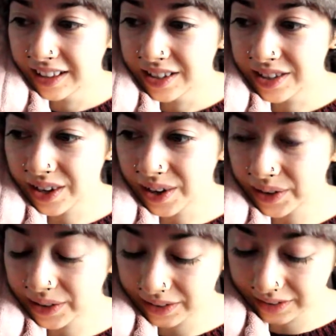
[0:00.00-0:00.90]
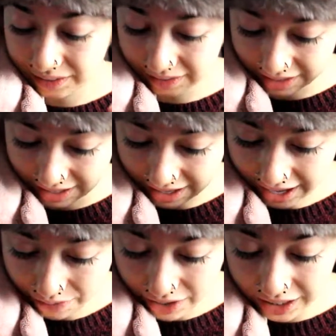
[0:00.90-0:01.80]
So
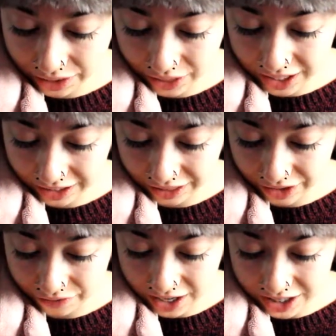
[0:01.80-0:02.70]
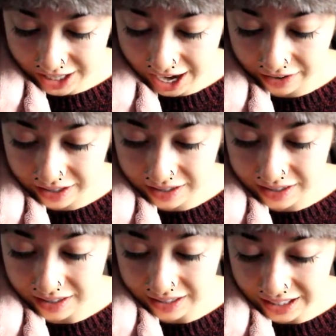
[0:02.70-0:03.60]
I really think that
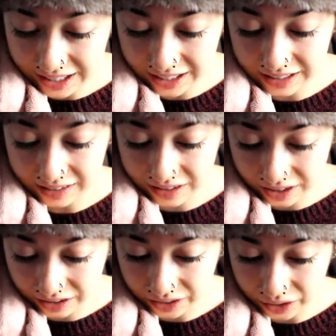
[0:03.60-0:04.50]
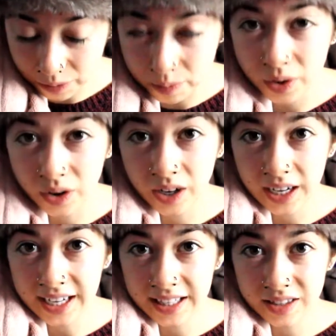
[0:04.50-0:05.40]
vegetarians need to look
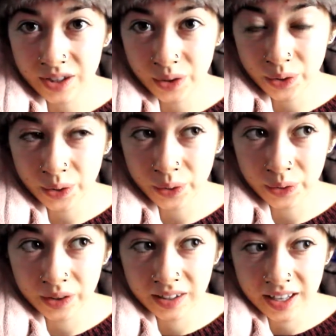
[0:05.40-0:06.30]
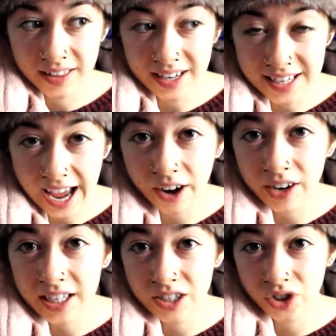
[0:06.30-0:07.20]
more into the
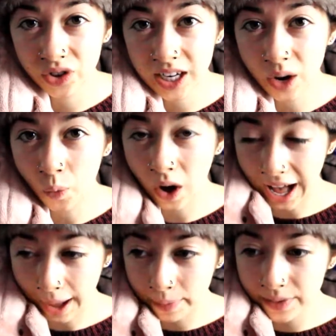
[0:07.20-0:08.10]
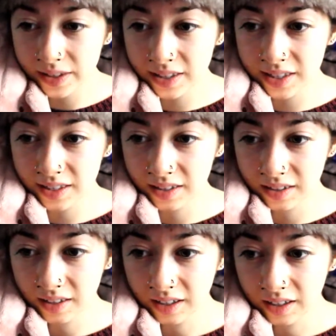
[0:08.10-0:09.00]
dairy industry and what happens
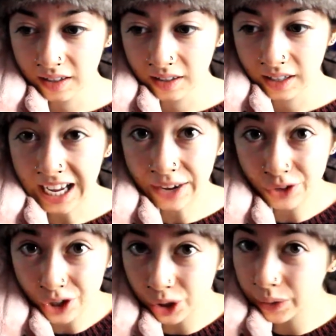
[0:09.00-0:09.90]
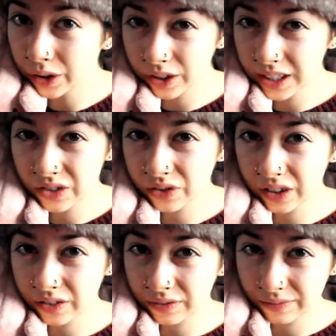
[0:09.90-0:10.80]
if you're doing all this for
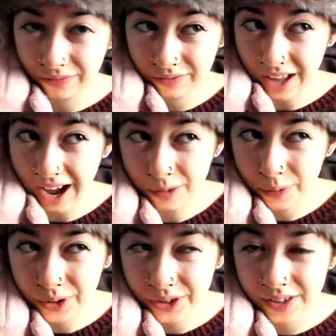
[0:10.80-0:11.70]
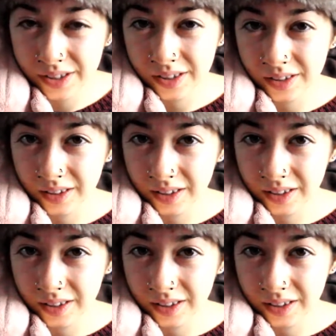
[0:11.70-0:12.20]
the animals.